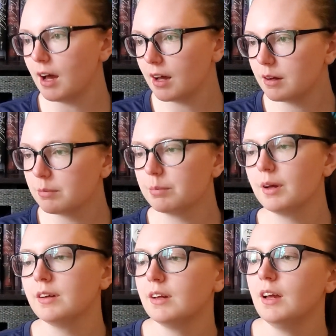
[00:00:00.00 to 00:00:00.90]
up.
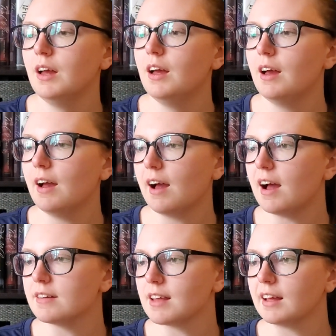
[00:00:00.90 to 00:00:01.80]

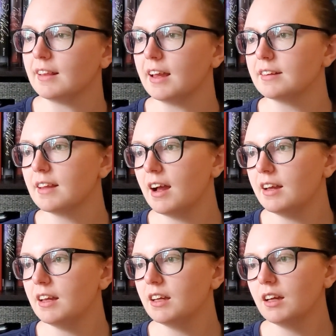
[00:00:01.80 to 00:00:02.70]
As I Lay
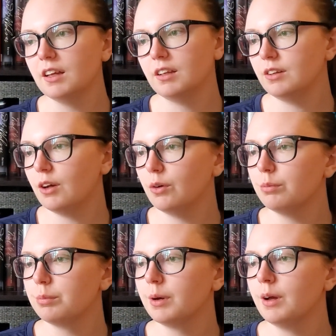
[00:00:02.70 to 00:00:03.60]
Dying, nope.
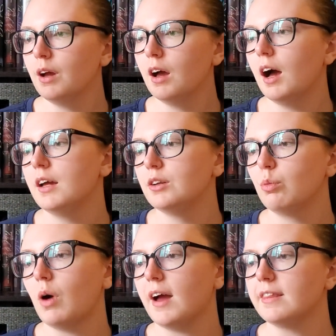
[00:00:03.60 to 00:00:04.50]
I Know
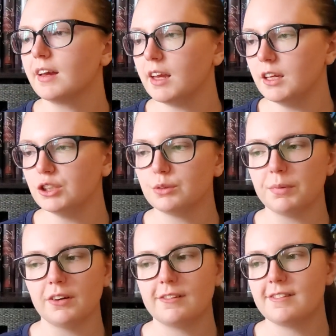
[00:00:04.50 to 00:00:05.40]
Why the Caged
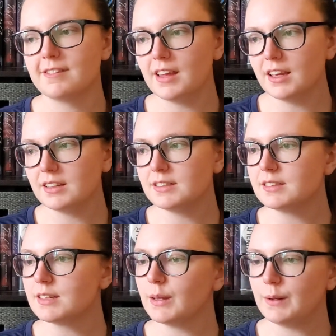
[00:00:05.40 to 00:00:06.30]
Bird
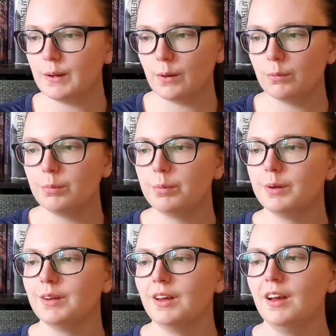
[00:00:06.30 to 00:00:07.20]
Sings, nope.
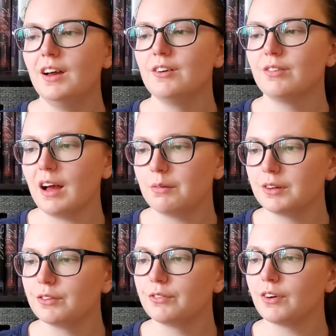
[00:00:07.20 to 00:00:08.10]

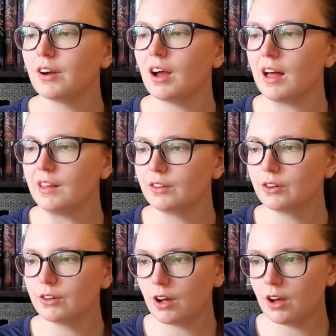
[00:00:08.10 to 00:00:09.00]
Flowers for
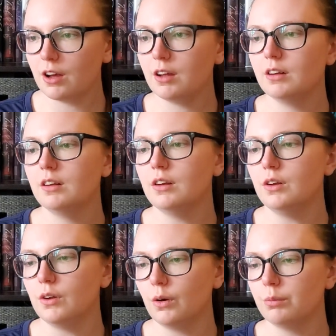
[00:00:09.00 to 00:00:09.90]

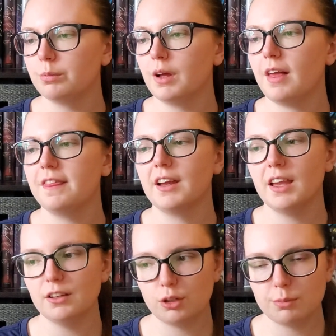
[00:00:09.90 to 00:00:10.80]
Algernon, nope. The
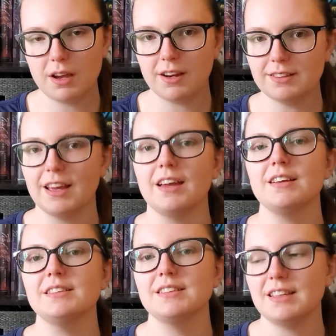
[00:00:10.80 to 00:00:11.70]
Canterbury
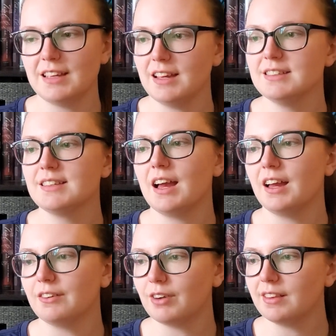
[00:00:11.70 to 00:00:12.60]
Tales. Yes,
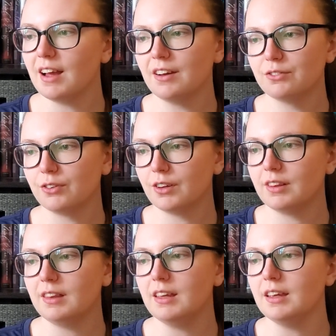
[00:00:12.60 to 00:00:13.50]
I read that for
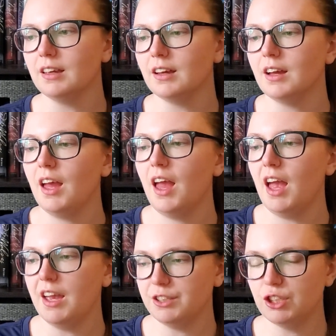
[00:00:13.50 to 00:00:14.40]
the
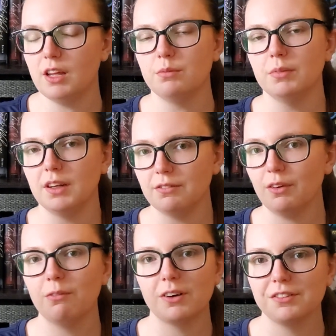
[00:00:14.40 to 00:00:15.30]
Ancient and
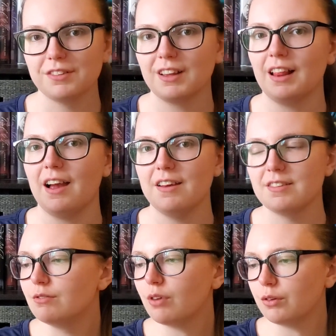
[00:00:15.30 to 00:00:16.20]
Medieval Worlds
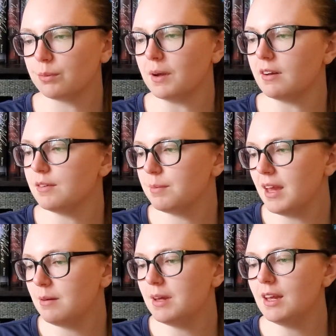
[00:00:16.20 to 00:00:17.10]
class. Rosemary's
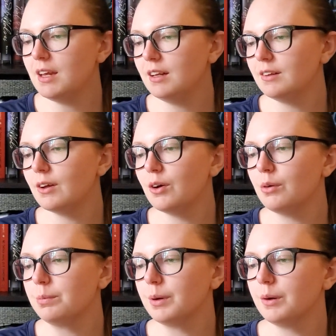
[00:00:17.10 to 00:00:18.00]
Baby.
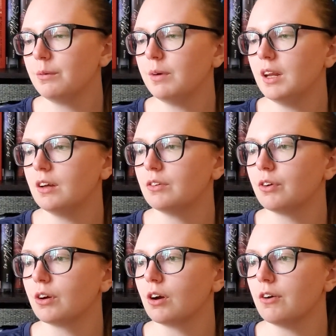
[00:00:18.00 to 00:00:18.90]
Nope. Waiting
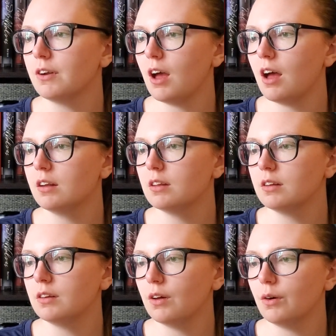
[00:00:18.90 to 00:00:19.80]
for Godot.
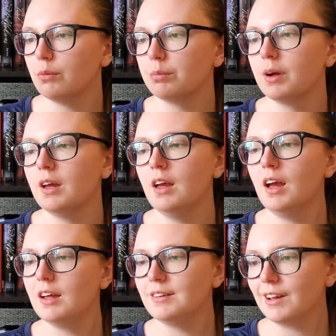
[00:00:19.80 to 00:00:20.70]
Nope.
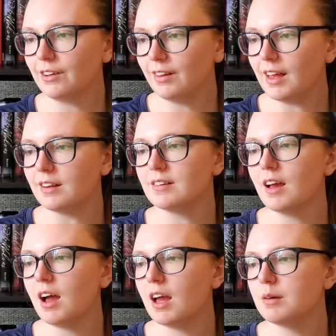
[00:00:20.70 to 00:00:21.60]
Nickel and
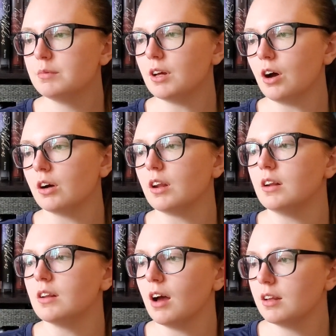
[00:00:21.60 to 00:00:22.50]
Dimed on
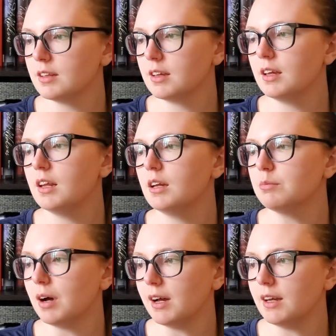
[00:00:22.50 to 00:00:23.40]
Not Getting
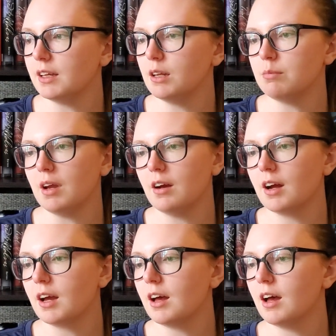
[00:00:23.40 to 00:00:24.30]
By in
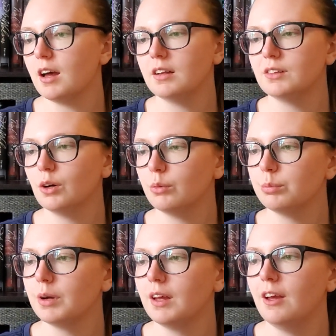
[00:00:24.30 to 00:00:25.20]
America. Nope.